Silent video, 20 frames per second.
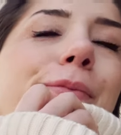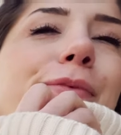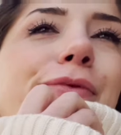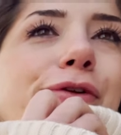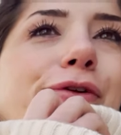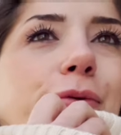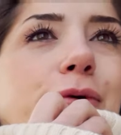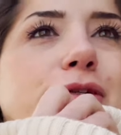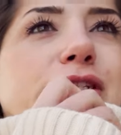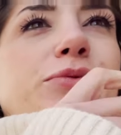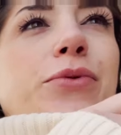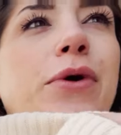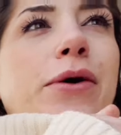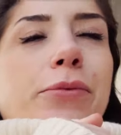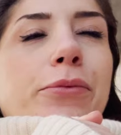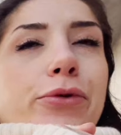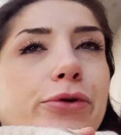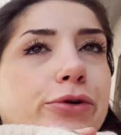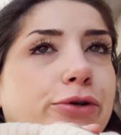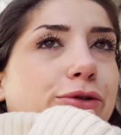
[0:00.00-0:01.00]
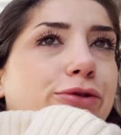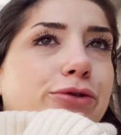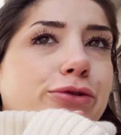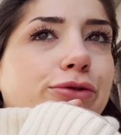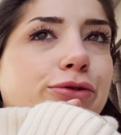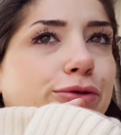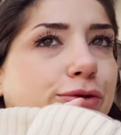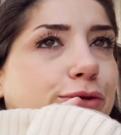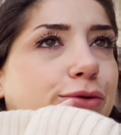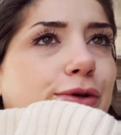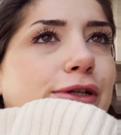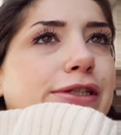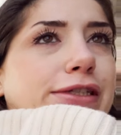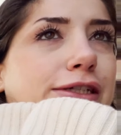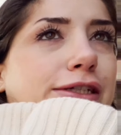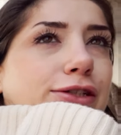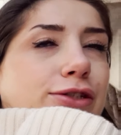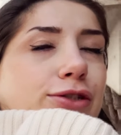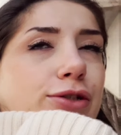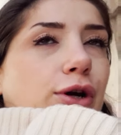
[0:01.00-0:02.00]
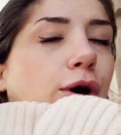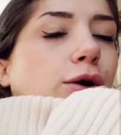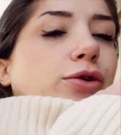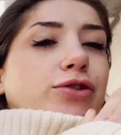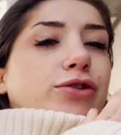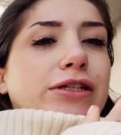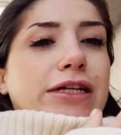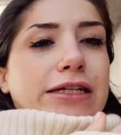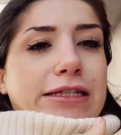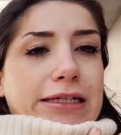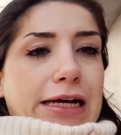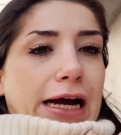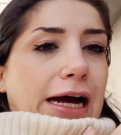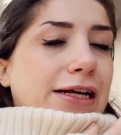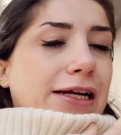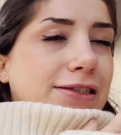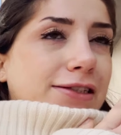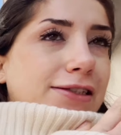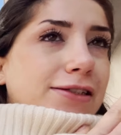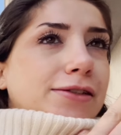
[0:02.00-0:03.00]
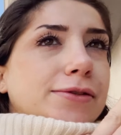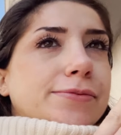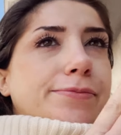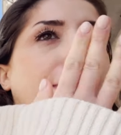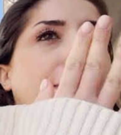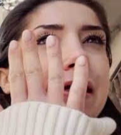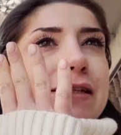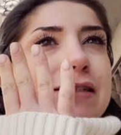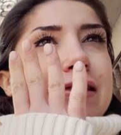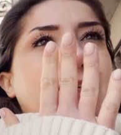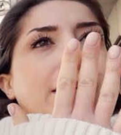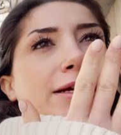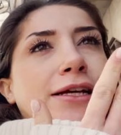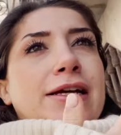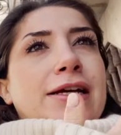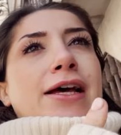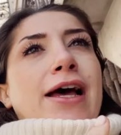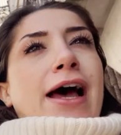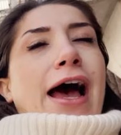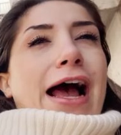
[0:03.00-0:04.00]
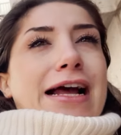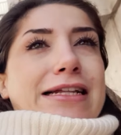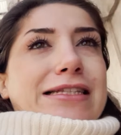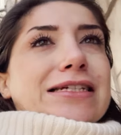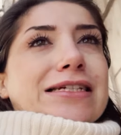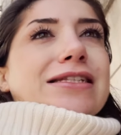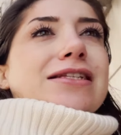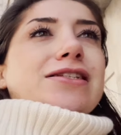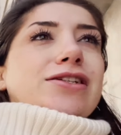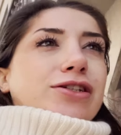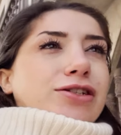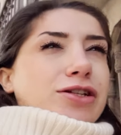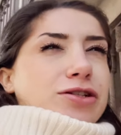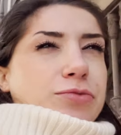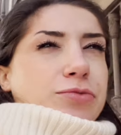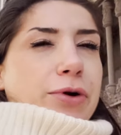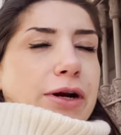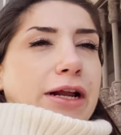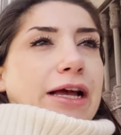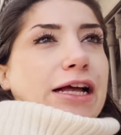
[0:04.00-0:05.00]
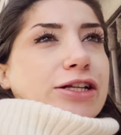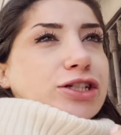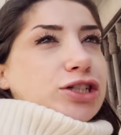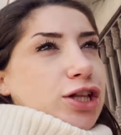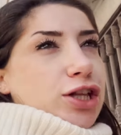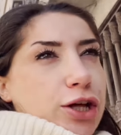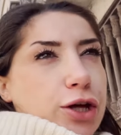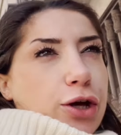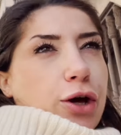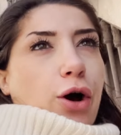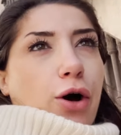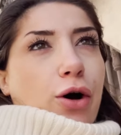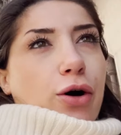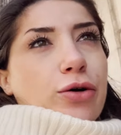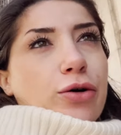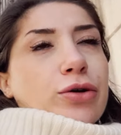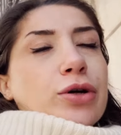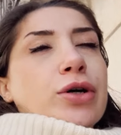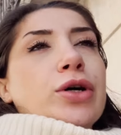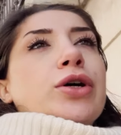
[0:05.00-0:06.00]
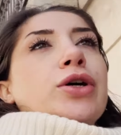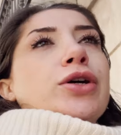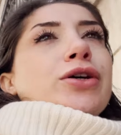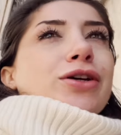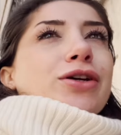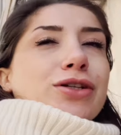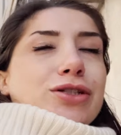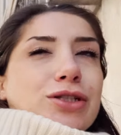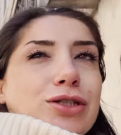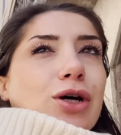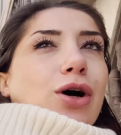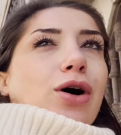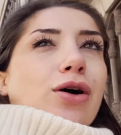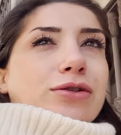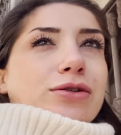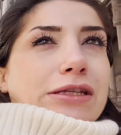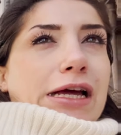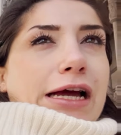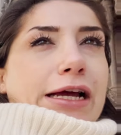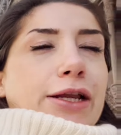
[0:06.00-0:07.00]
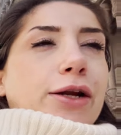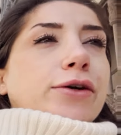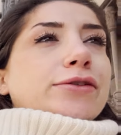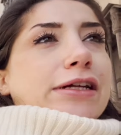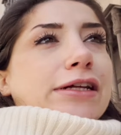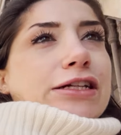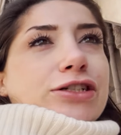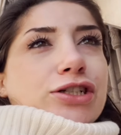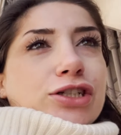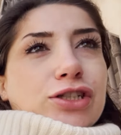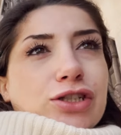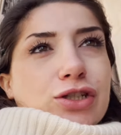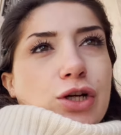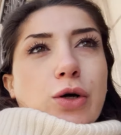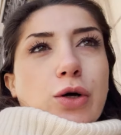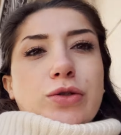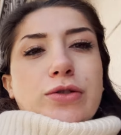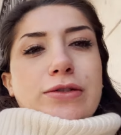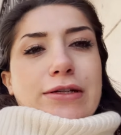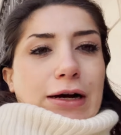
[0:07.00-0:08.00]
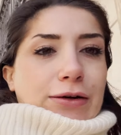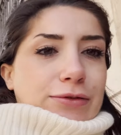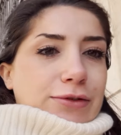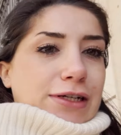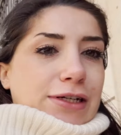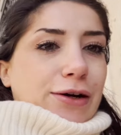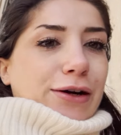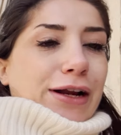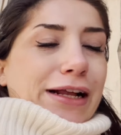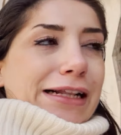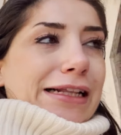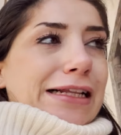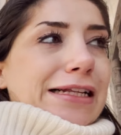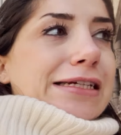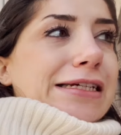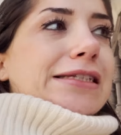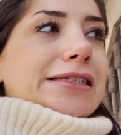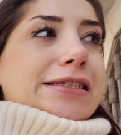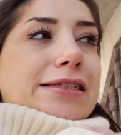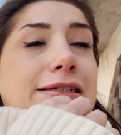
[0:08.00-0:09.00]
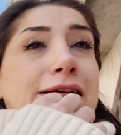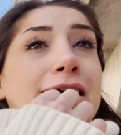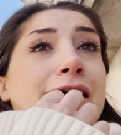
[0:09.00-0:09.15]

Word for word: There was one more crew who wanted to go to this castle, but I texted her this morning and she didn't go, so I was like, no, I'll just go to downtown at least.